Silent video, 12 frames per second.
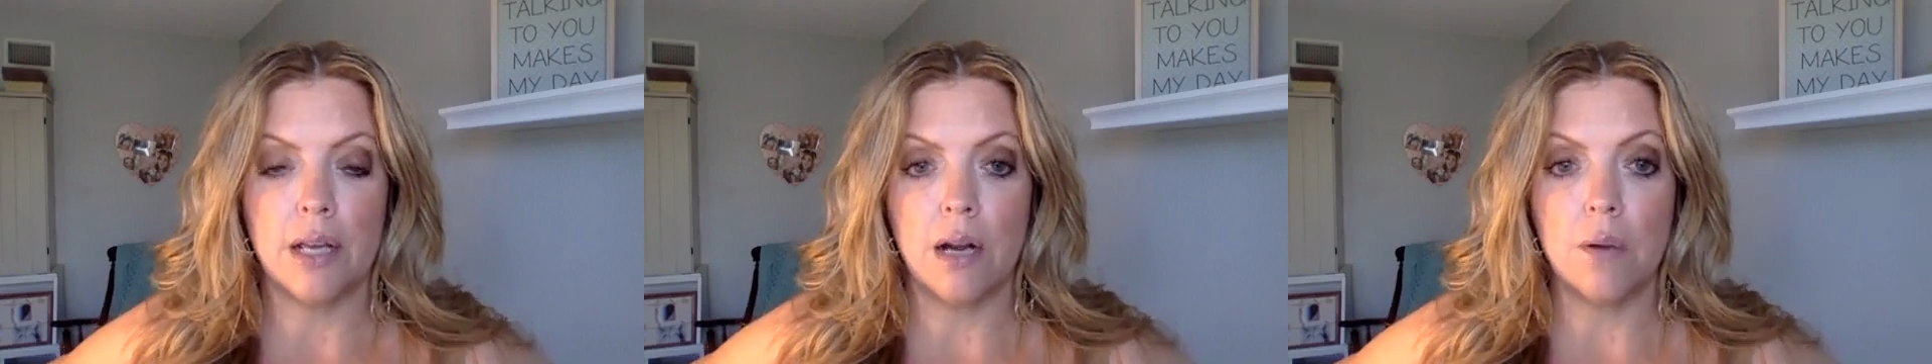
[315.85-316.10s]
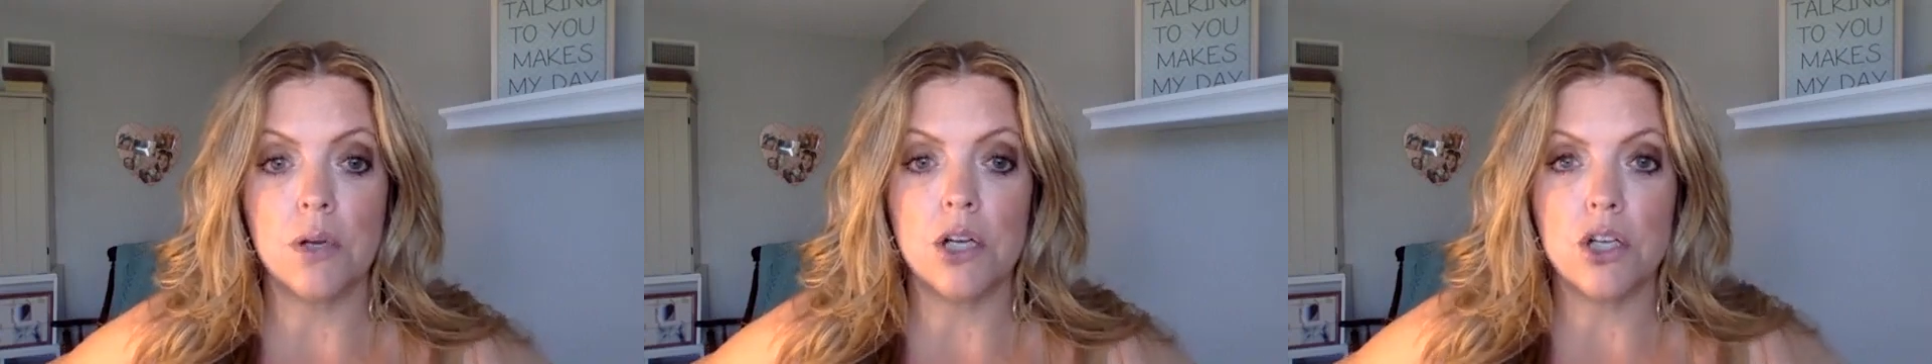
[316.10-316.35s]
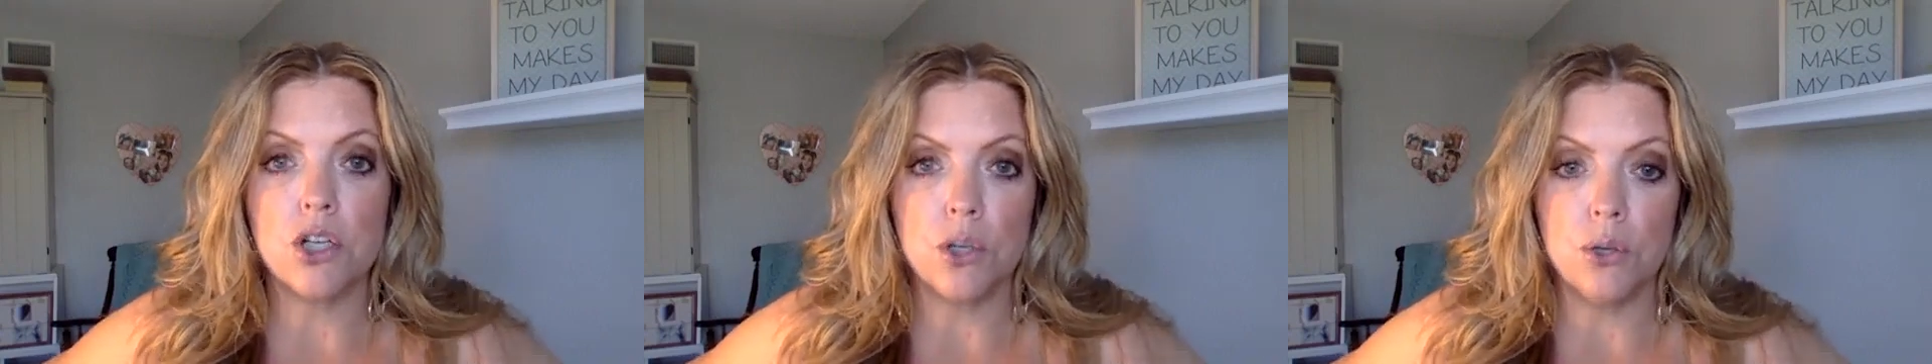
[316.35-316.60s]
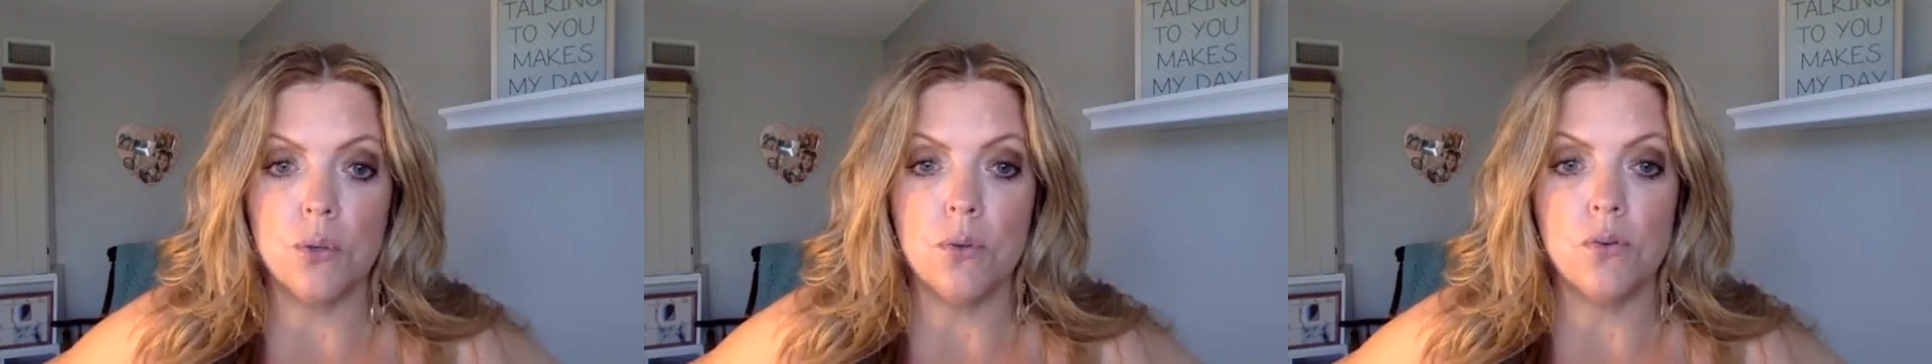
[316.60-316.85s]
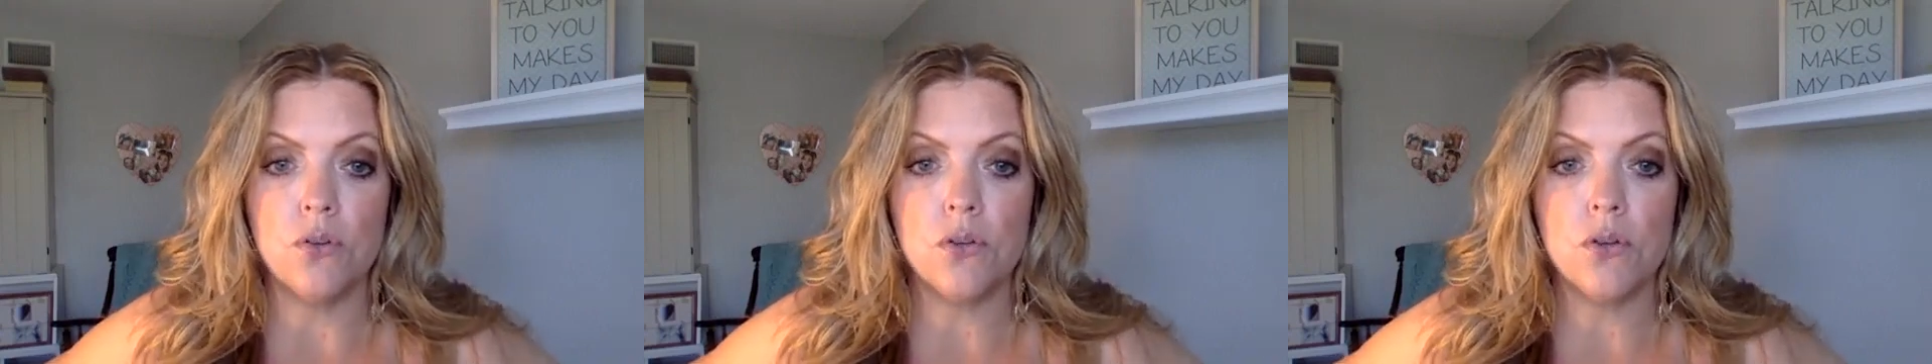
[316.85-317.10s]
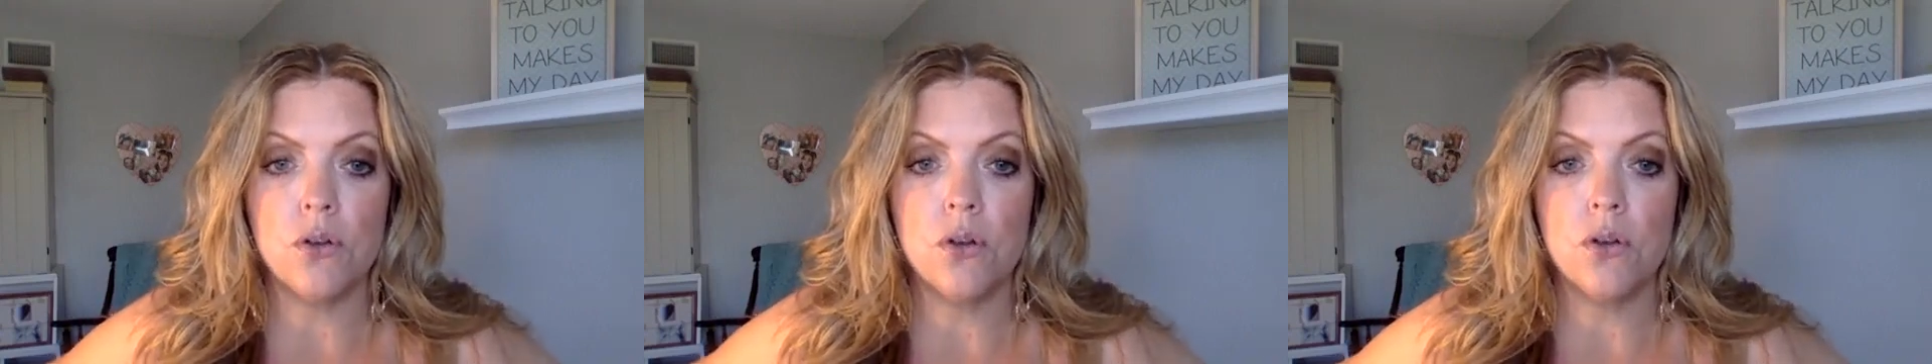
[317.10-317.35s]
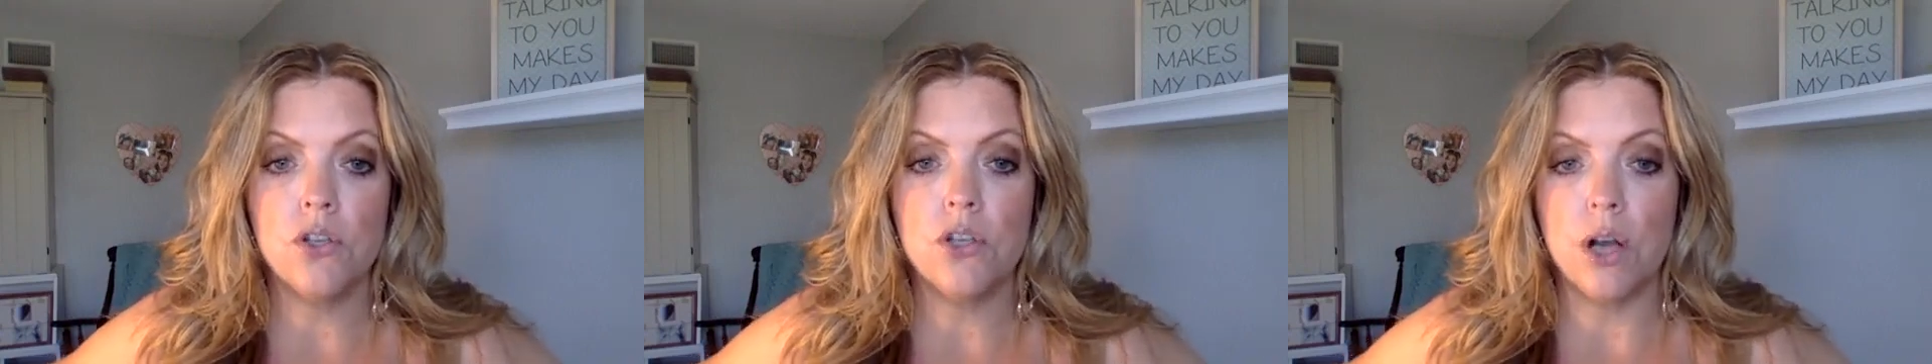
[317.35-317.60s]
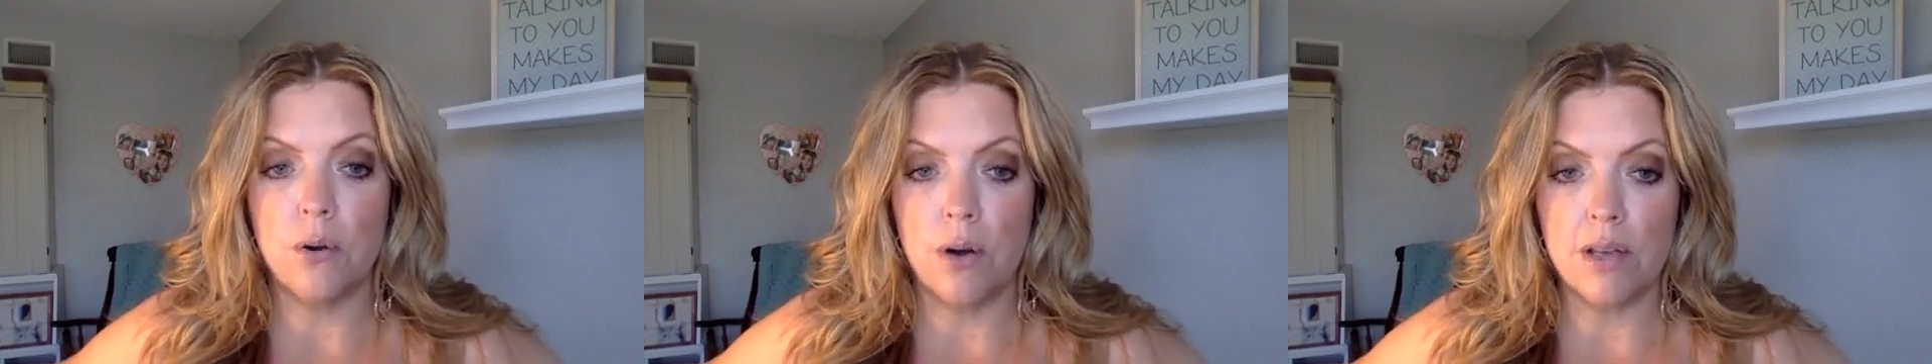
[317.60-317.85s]
And I want to choose
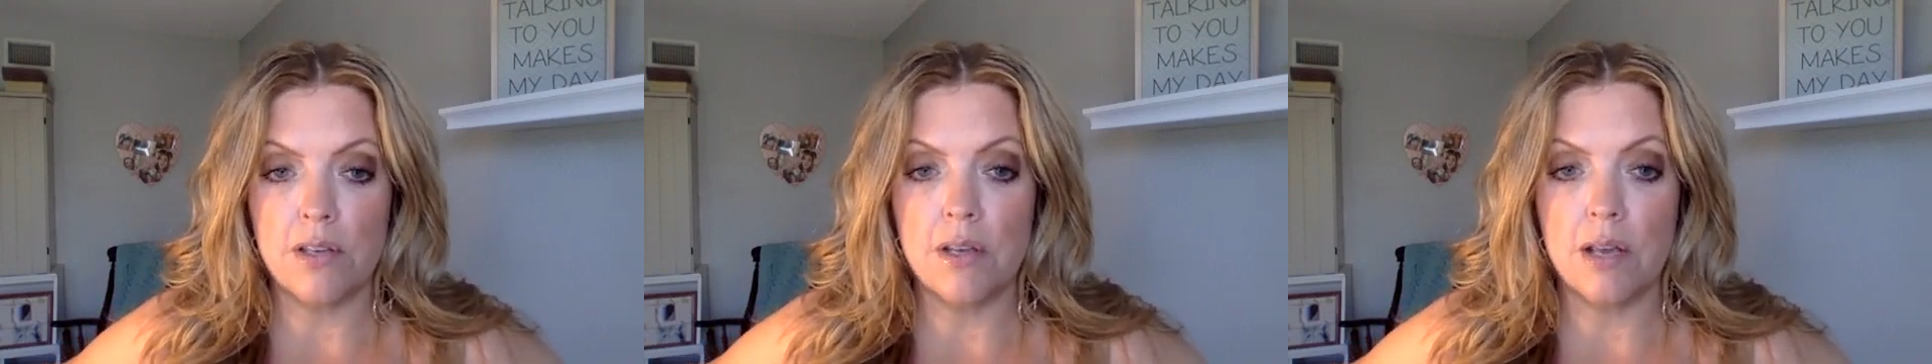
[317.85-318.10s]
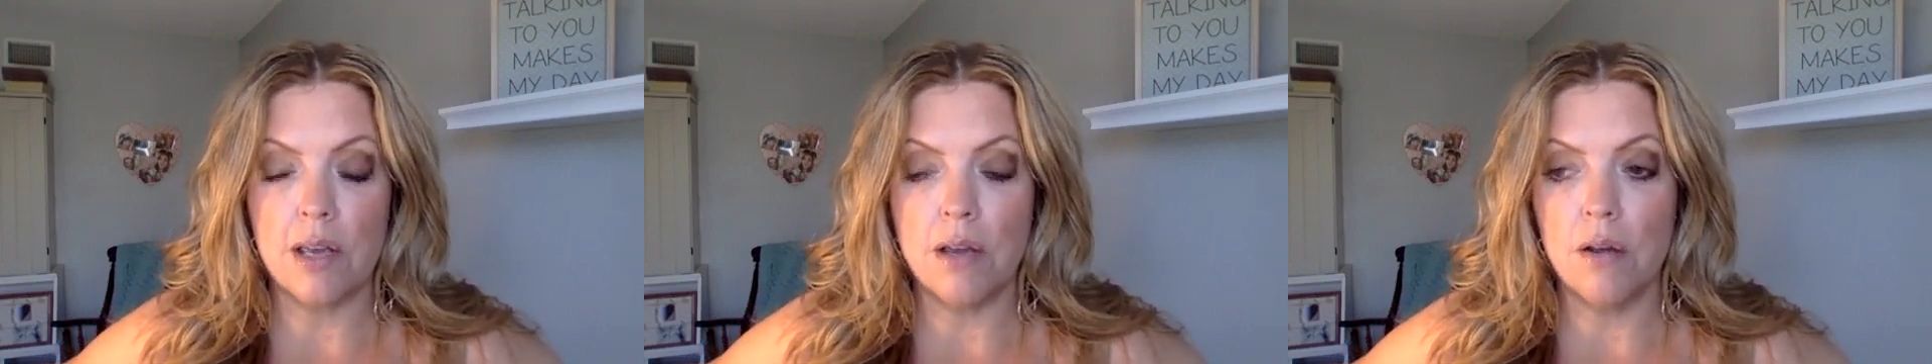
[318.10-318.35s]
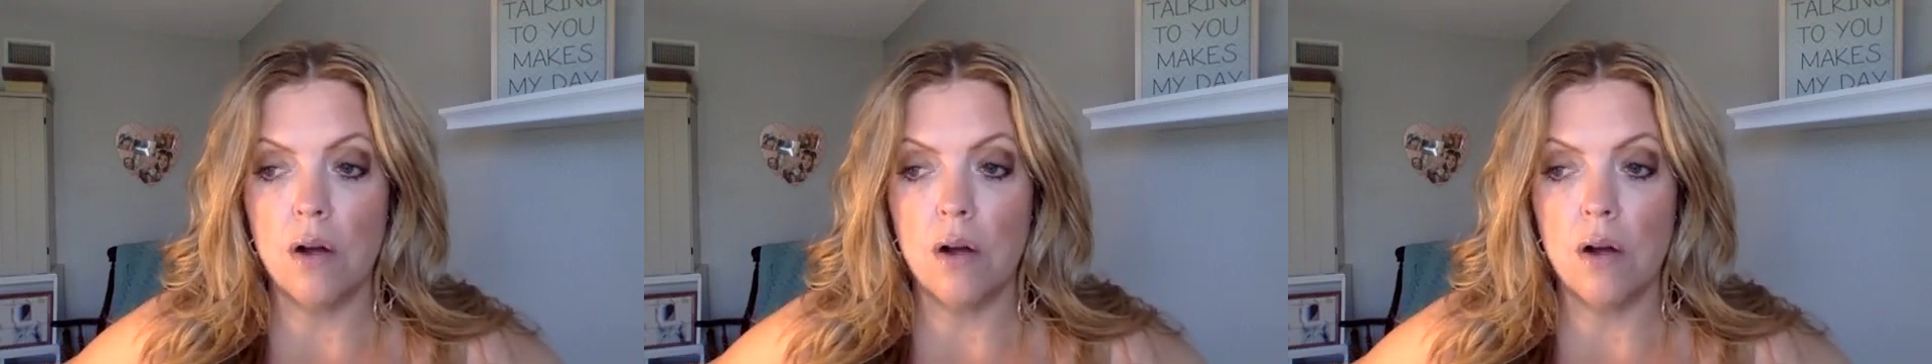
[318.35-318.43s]
generosity